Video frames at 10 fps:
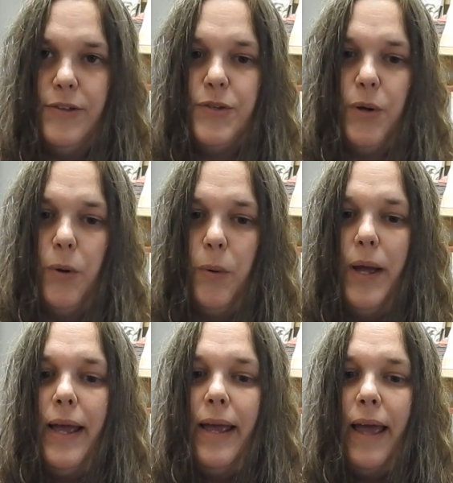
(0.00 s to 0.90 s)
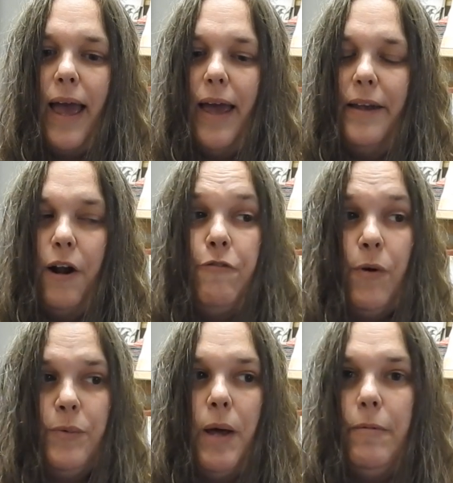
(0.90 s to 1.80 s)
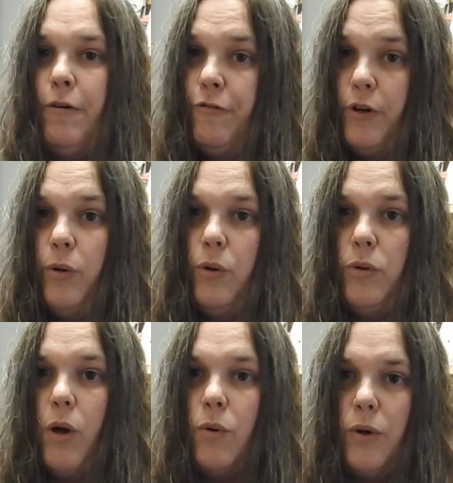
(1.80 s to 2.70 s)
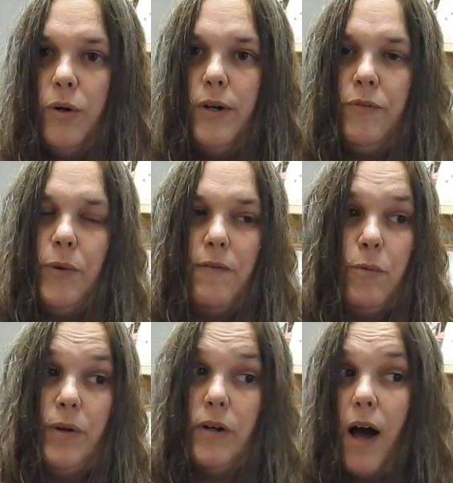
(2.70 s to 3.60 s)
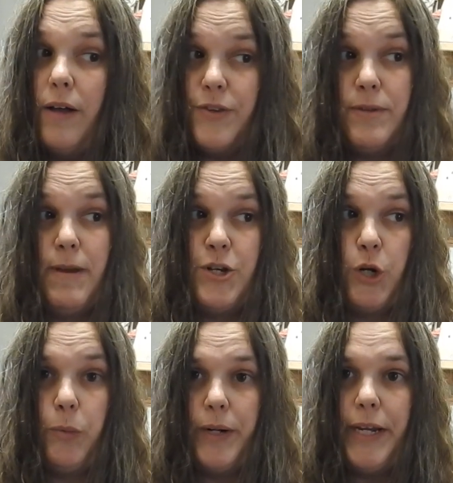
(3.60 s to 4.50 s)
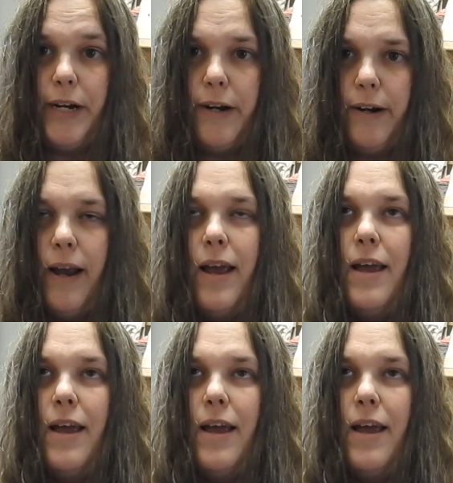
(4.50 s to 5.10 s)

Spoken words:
So, and our phone number for you who are local, if you ever want to call just to make sure we're here,